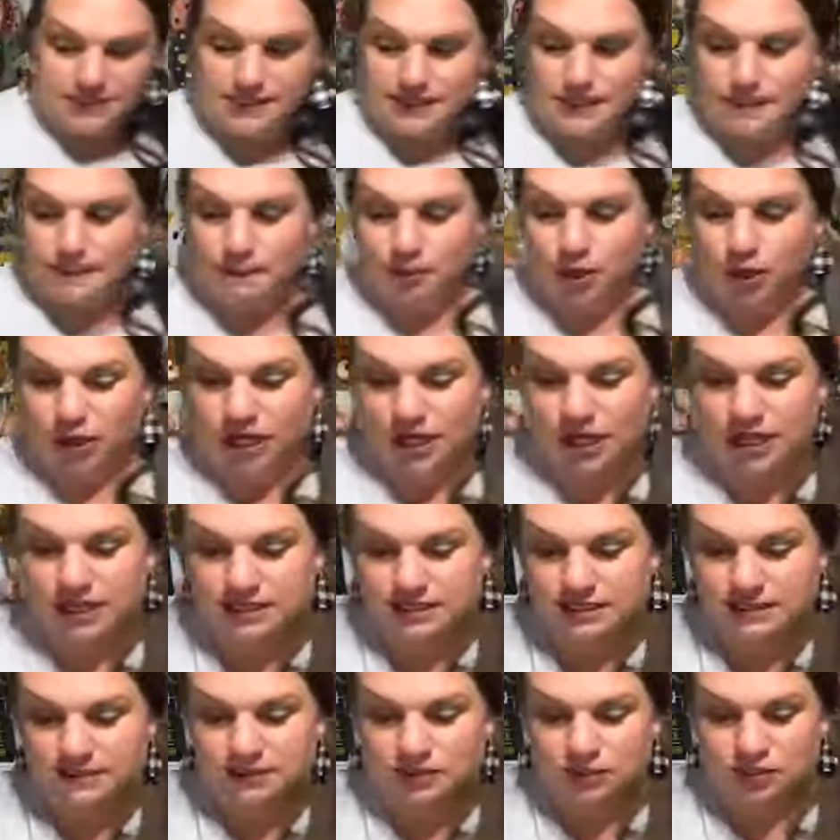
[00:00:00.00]
it's pretty
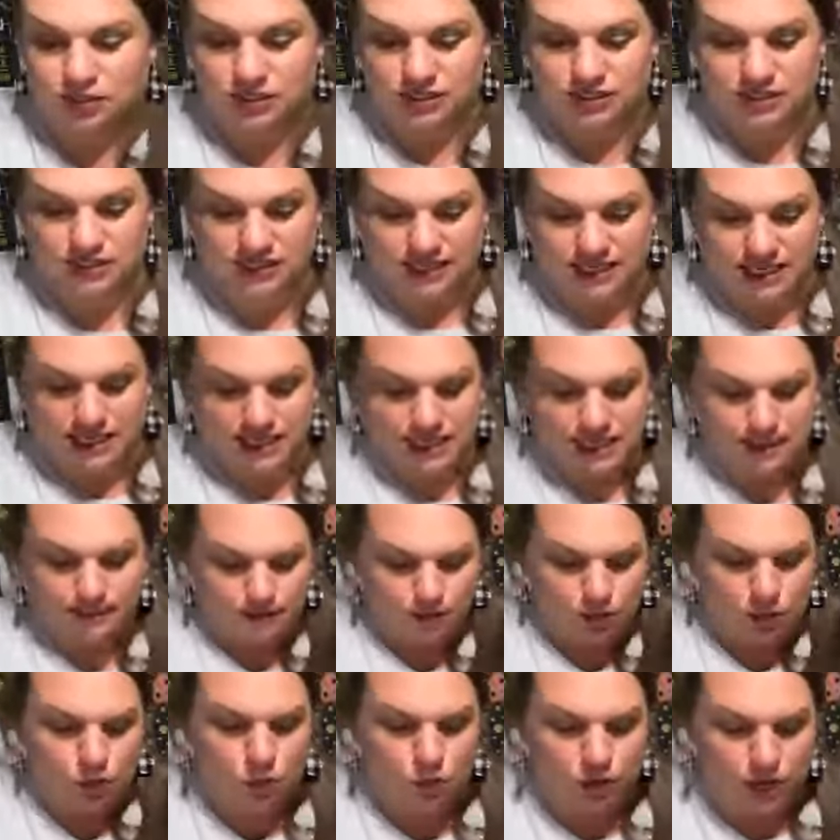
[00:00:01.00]
awesome. So this is kit
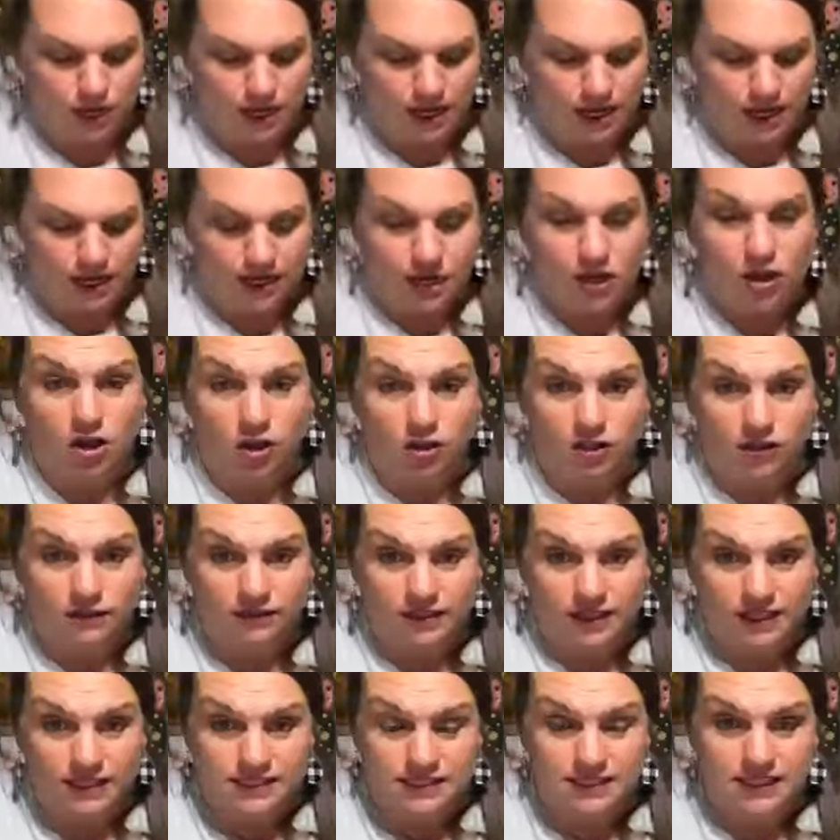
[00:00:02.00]
number 1, all
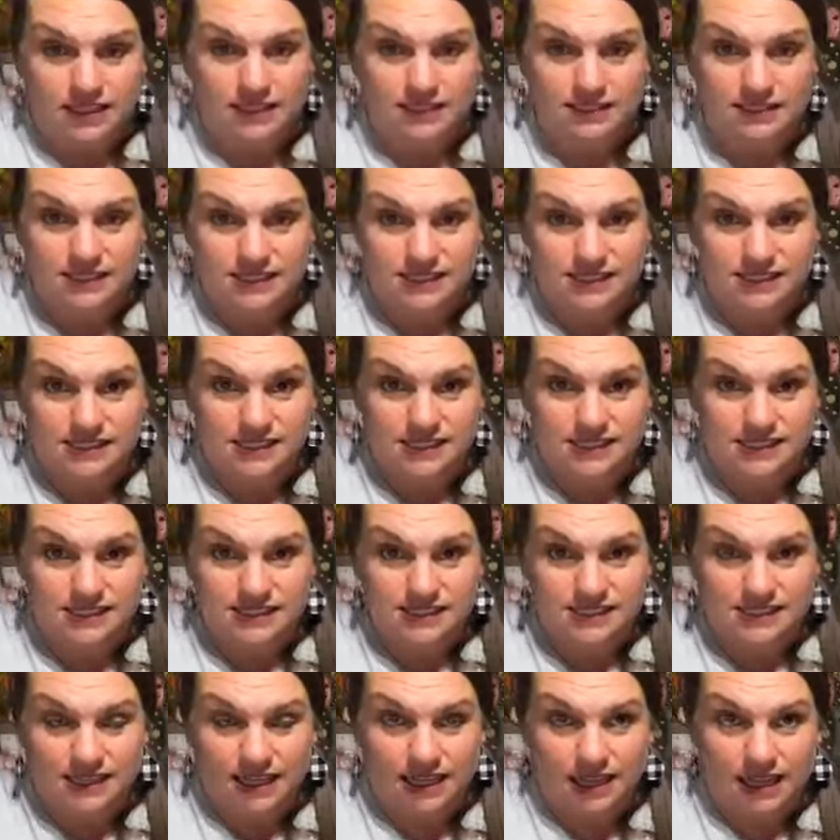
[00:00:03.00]
of these things. This
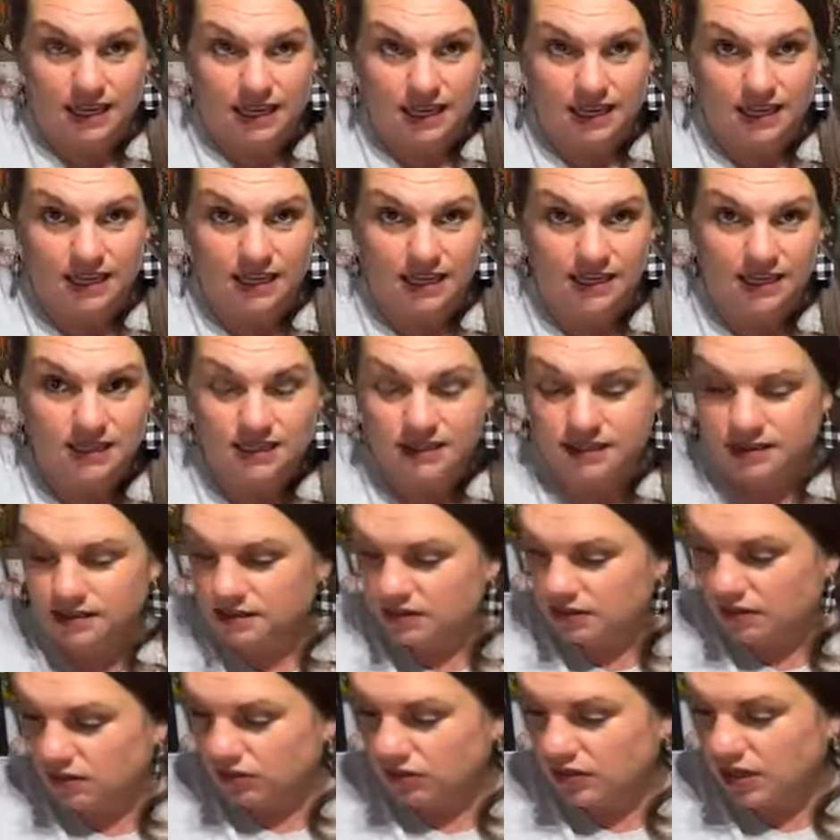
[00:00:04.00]
is the,
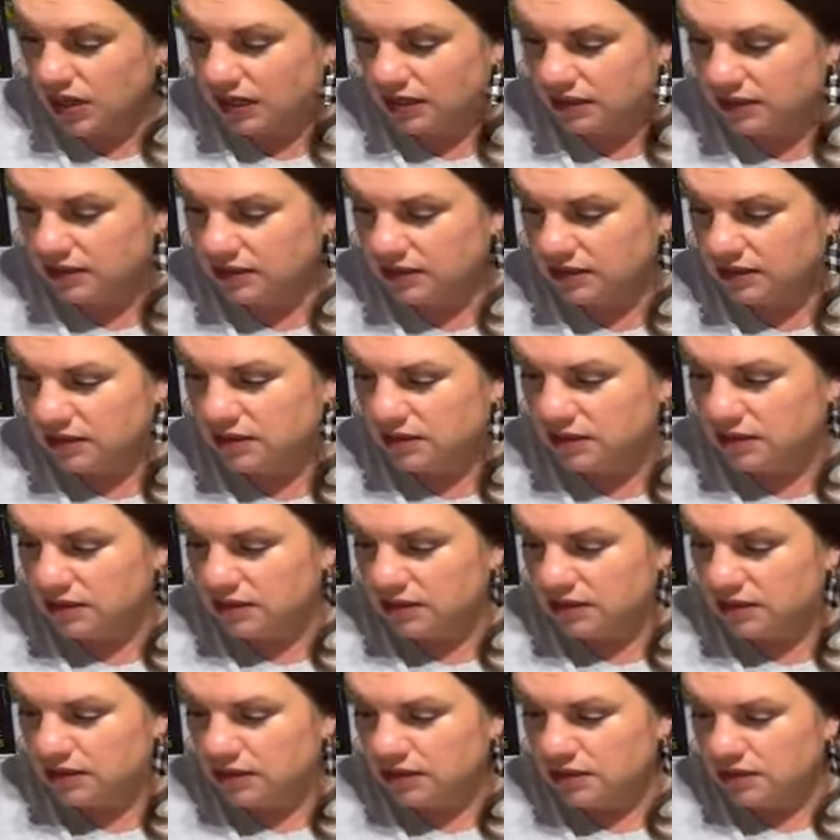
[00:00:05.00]

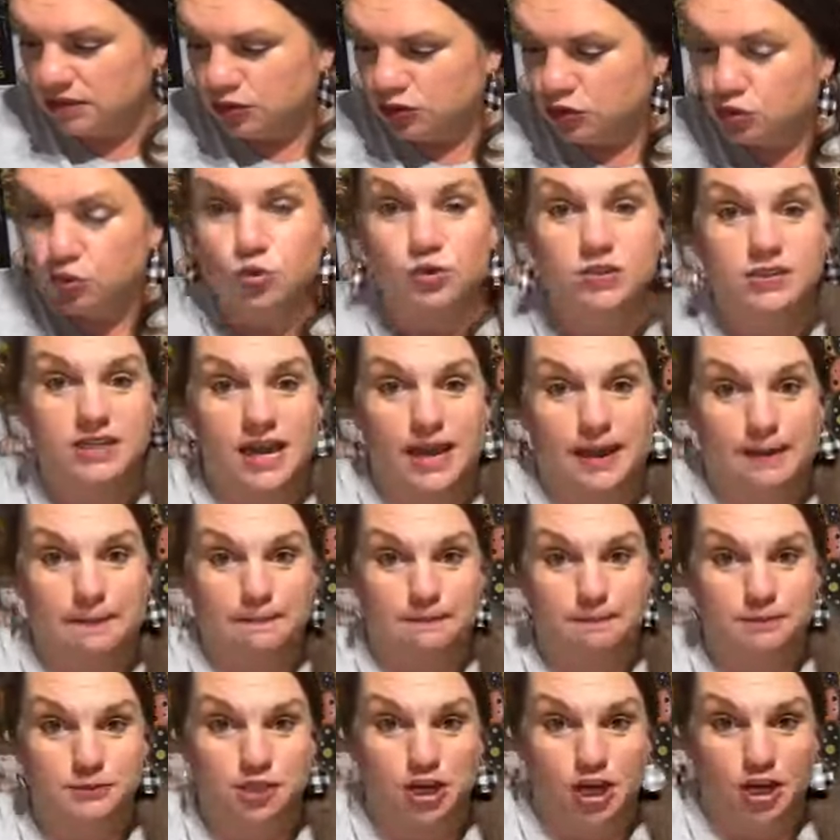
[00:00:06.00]
Tool
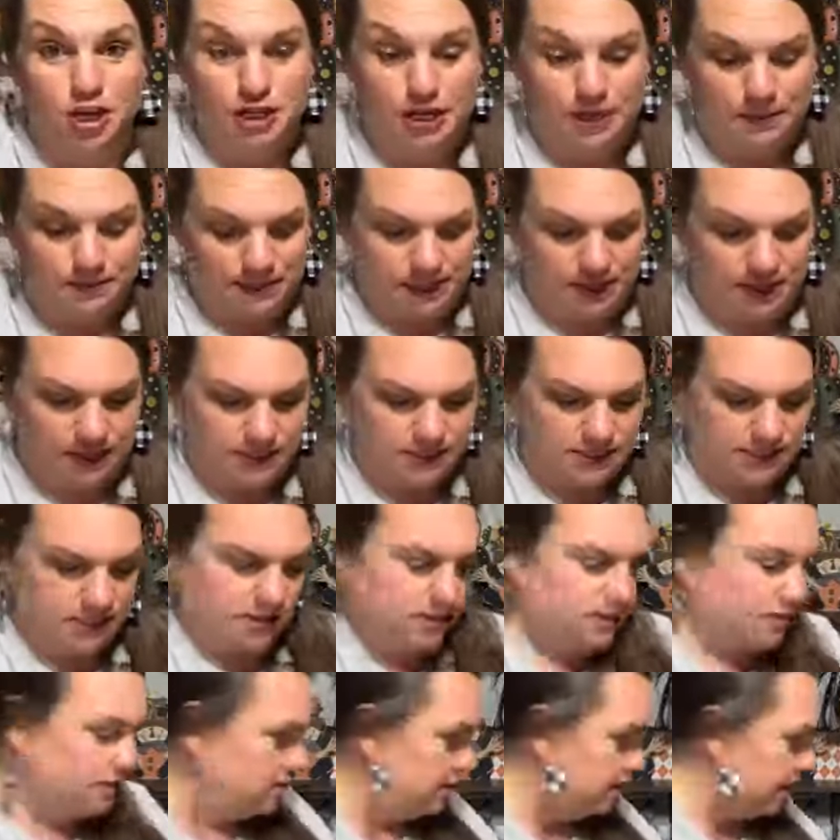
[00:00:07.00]
Time Chalk It Up
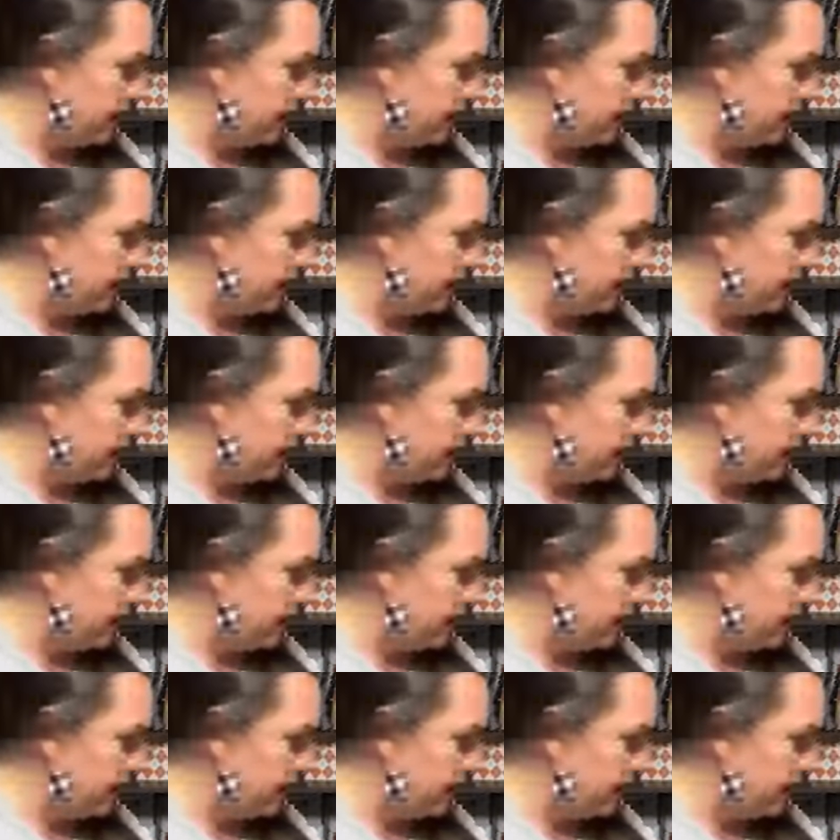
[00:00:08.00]
kit,